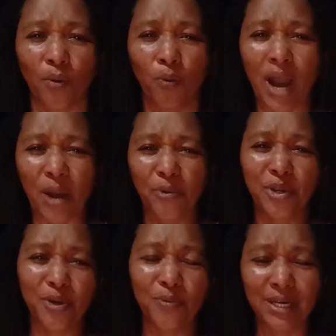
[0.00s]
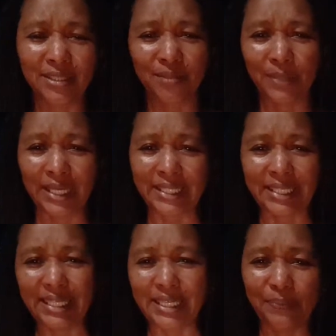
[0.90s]
Why would you want to be
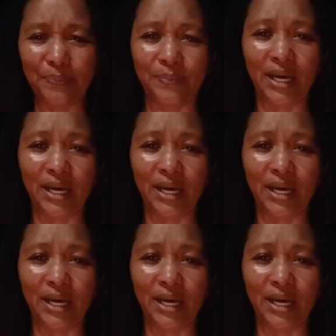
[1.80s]
asleep?